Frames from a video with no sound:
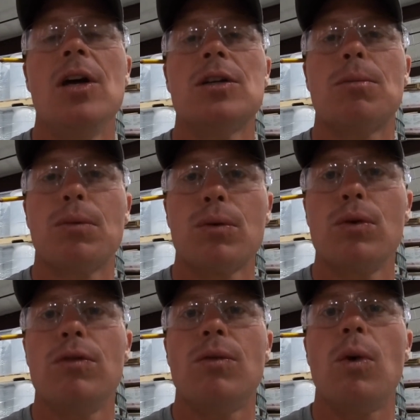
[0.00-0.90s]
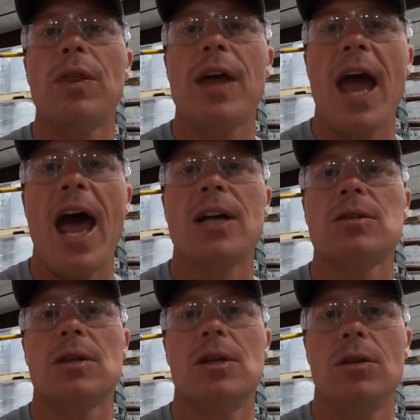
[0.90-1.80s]
to prove what they
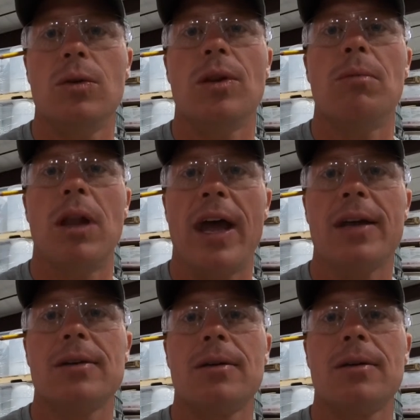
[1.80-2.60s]
actually do in the plant.